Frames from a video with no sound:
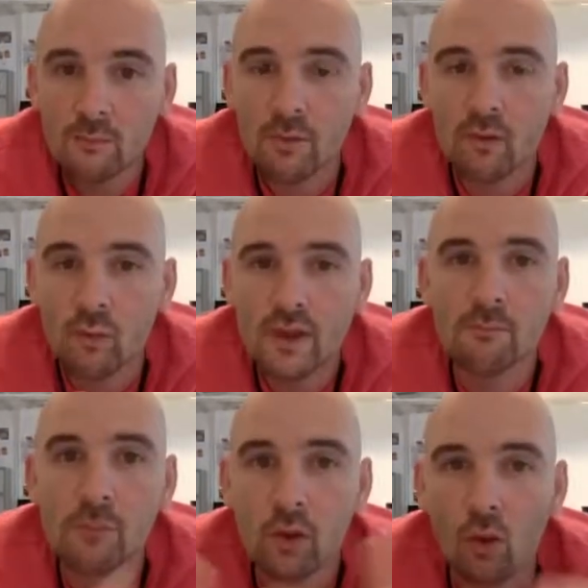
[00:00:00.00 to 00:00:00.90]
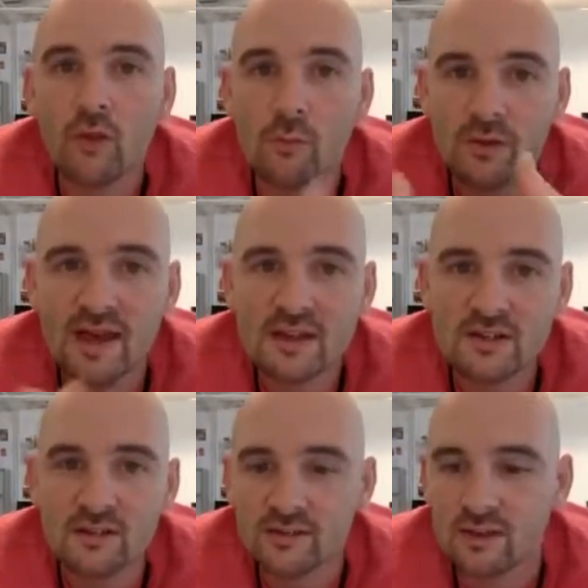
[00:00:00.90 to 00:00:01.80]
we employ them as
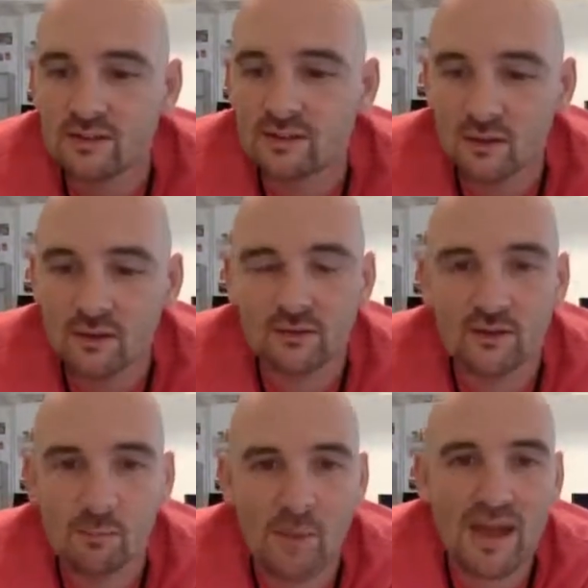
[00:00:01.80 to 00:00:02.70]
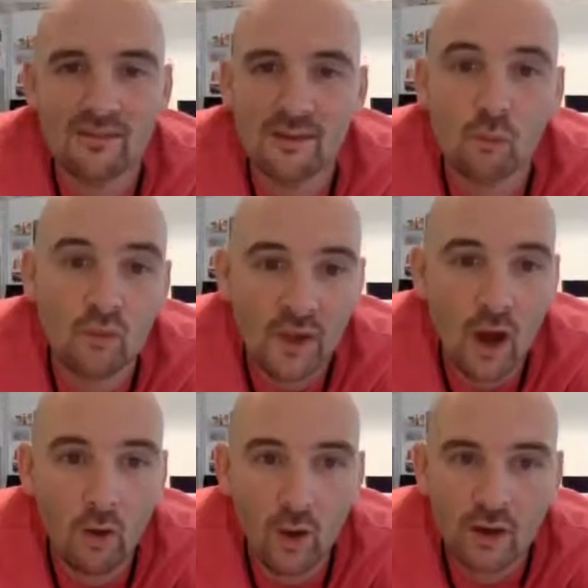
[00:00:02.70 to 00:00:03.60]
agencies to paint the
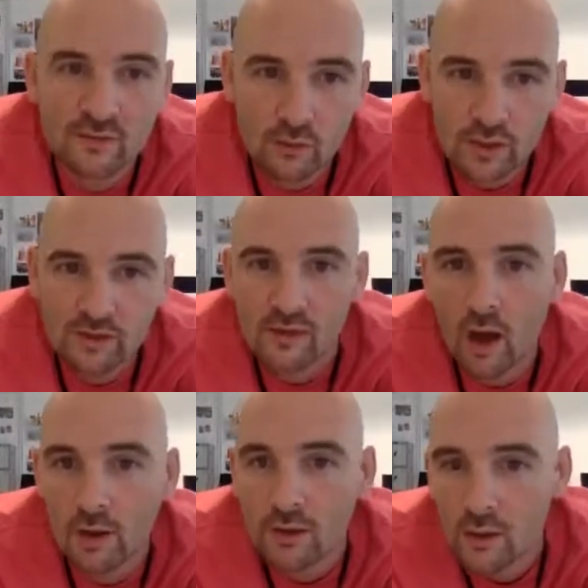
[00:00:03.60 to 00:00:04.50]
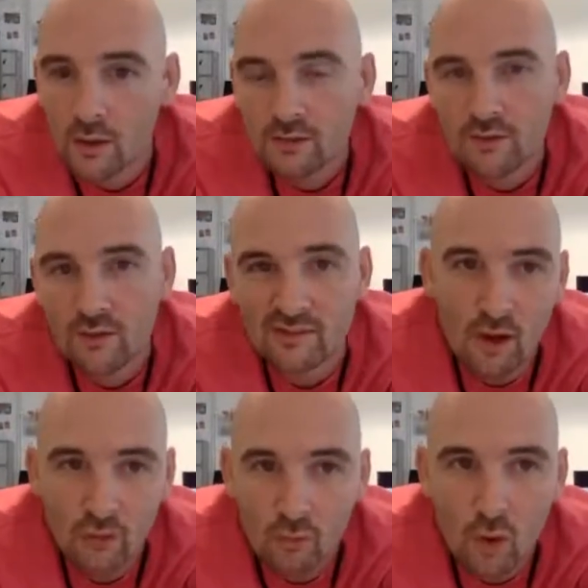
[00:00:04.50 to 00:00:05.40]
artworks that we design. So that's
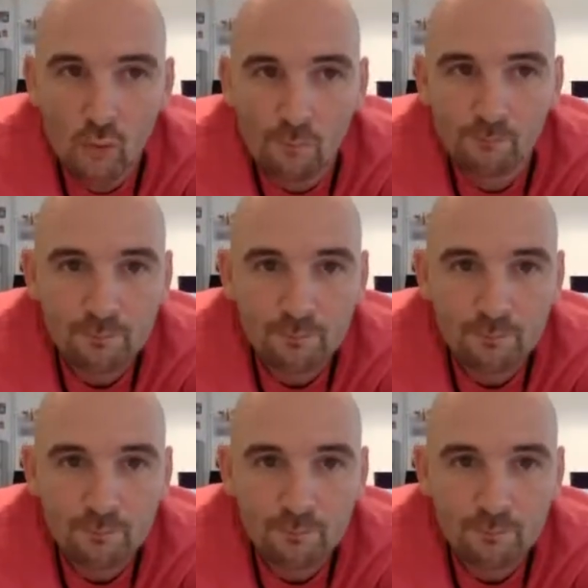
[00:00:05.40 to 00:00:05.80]
another role.